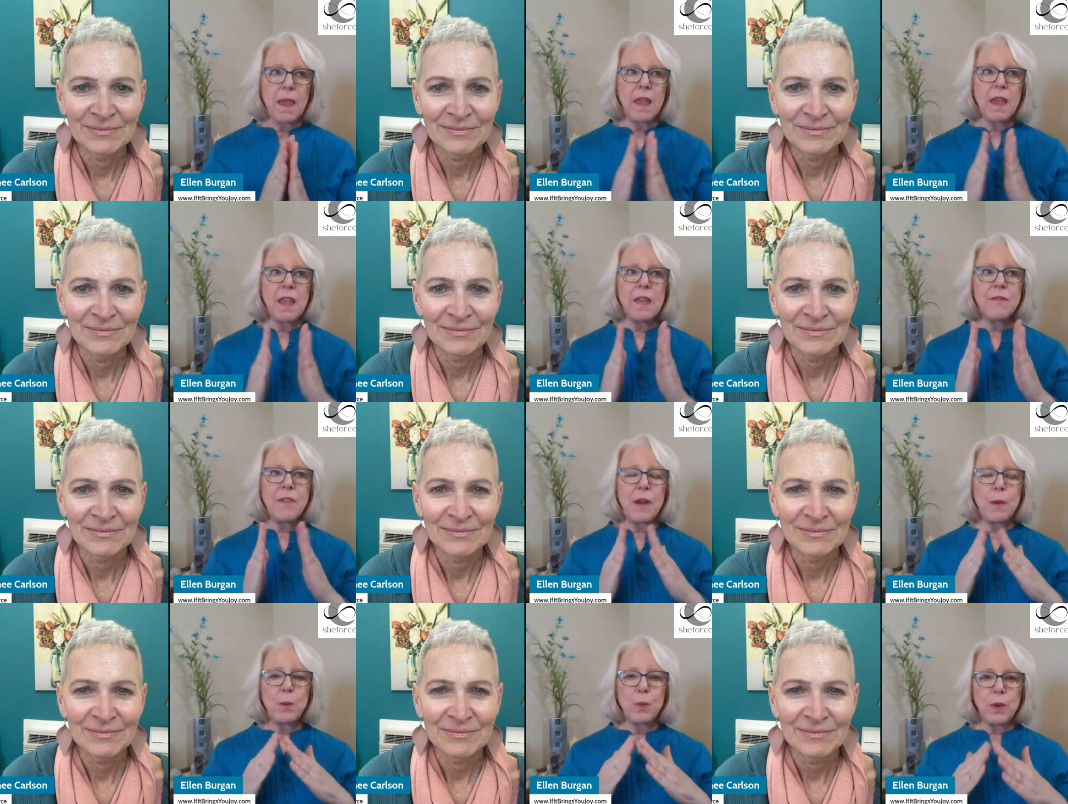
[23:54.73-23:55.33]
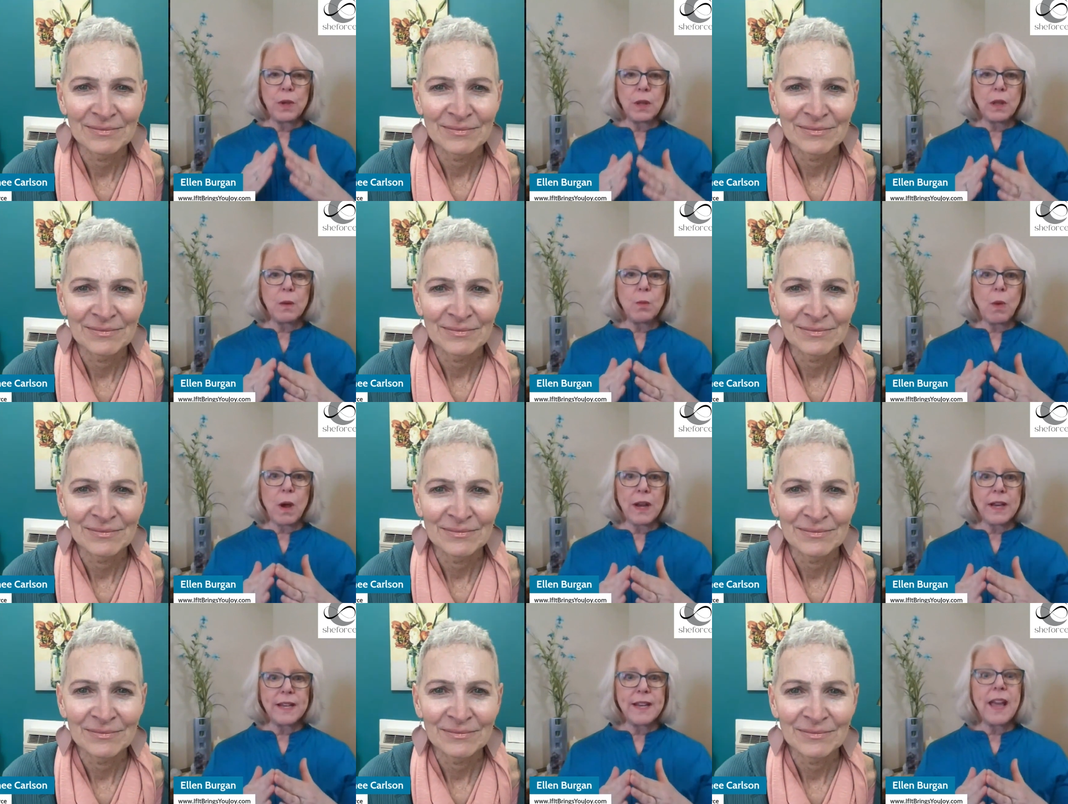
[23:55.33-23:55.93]
Speaker 1: if I really
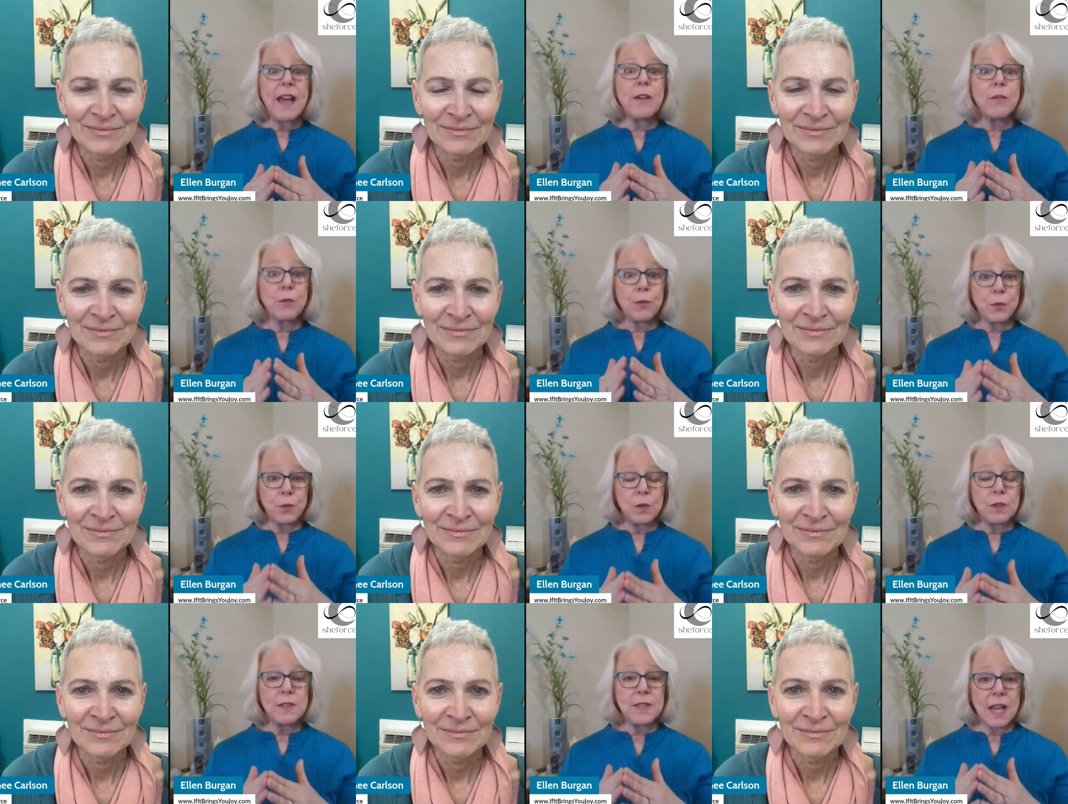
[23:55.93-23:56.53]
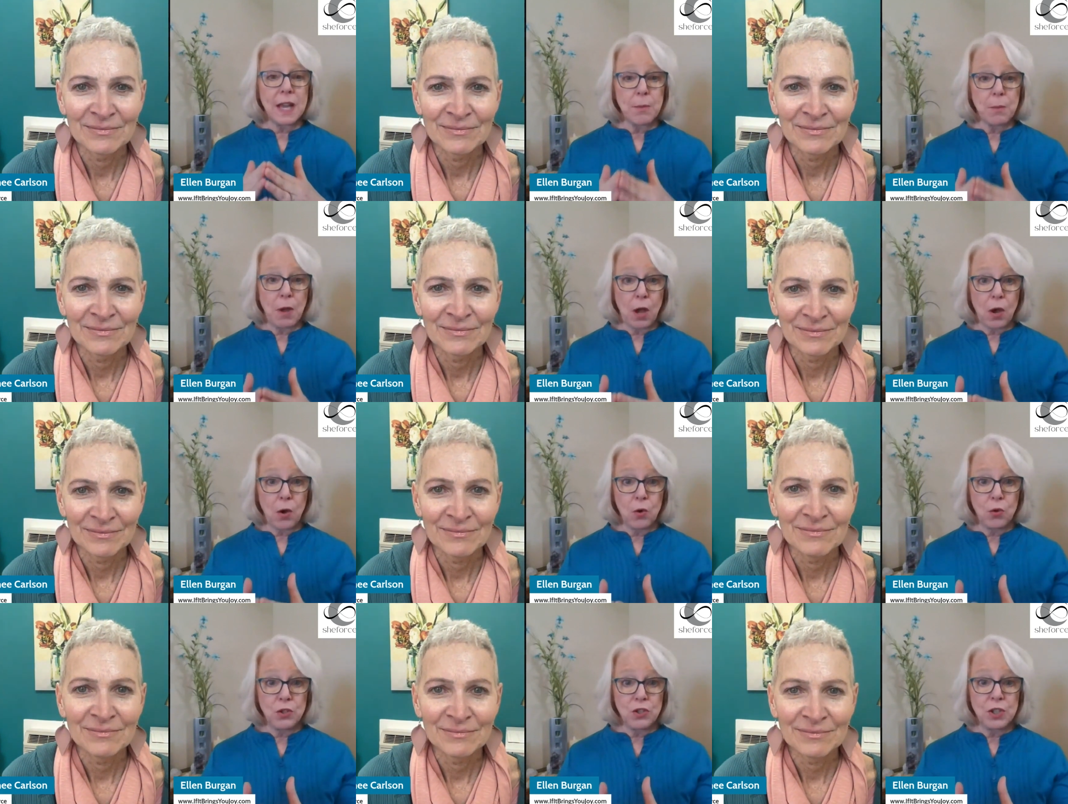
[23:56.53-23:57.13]
wanted to have a full time
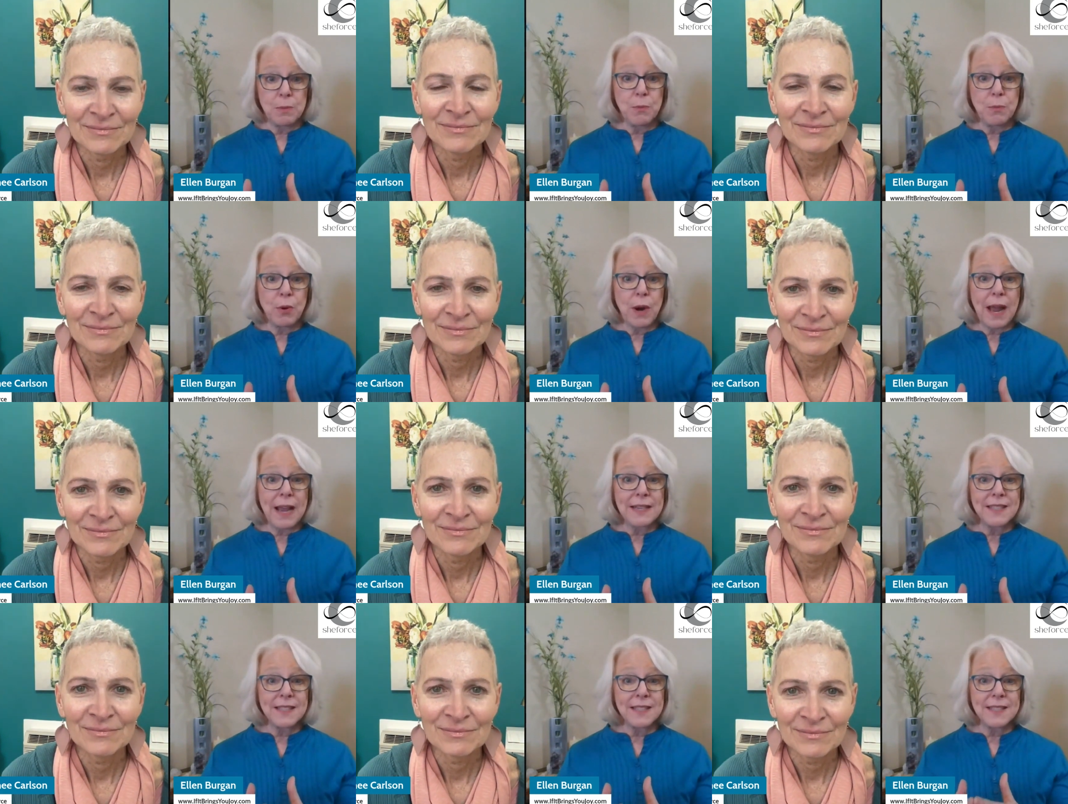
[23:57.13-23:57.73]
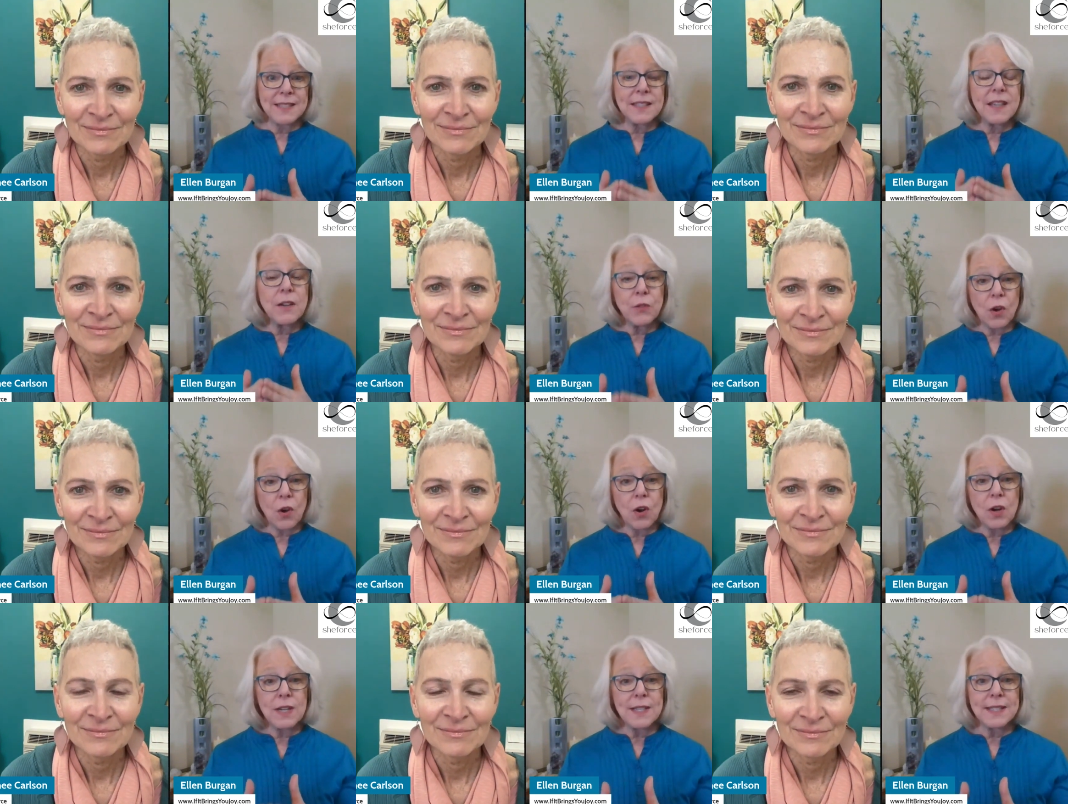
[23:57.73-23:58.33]
coaching practice,
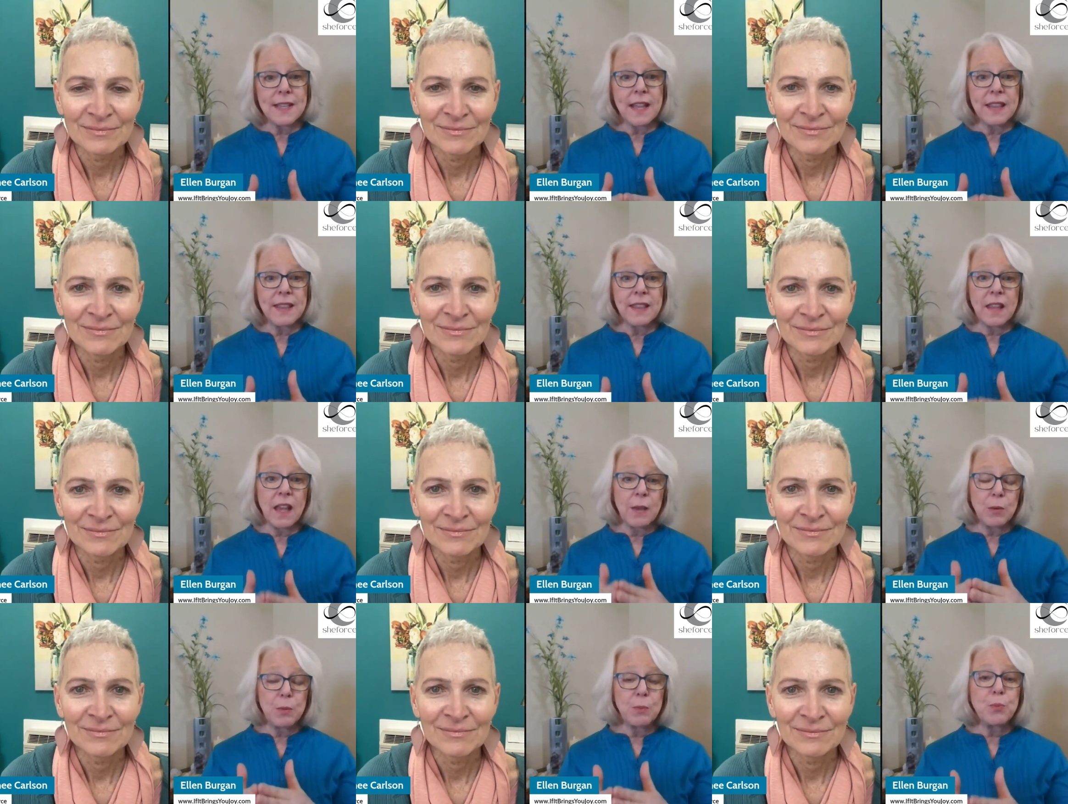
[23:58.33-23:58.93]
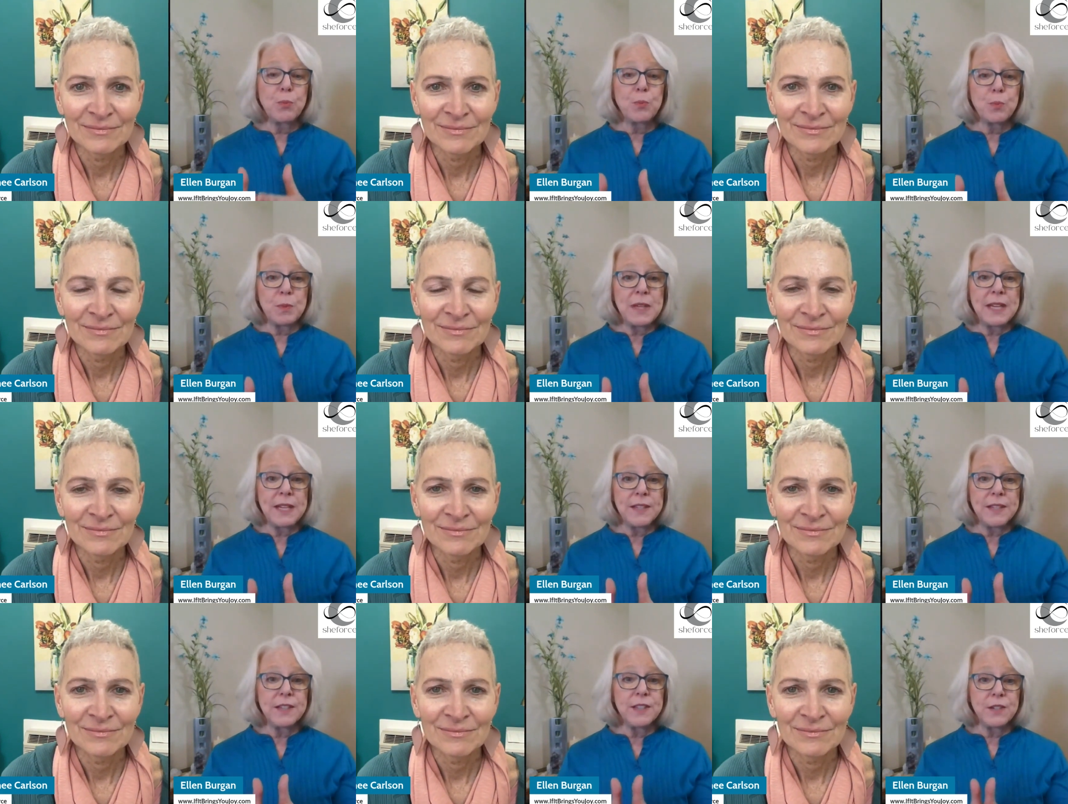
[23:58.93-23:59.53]
of course, I would
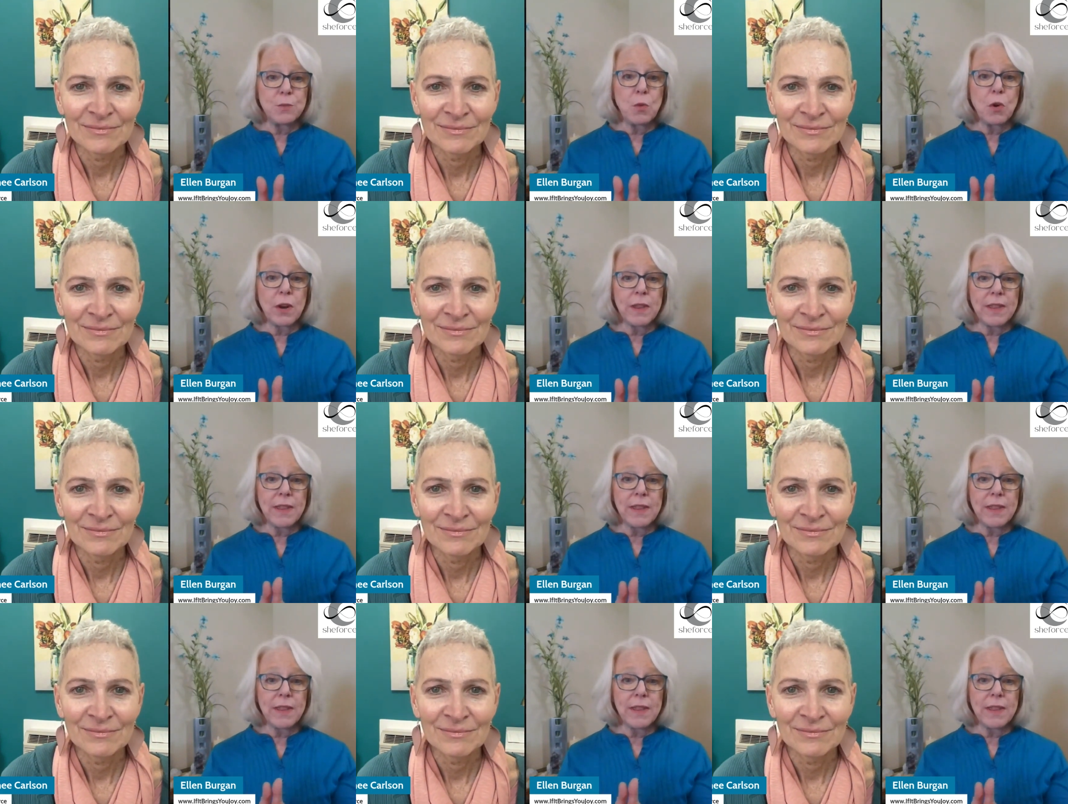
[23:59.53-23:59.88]
need to do more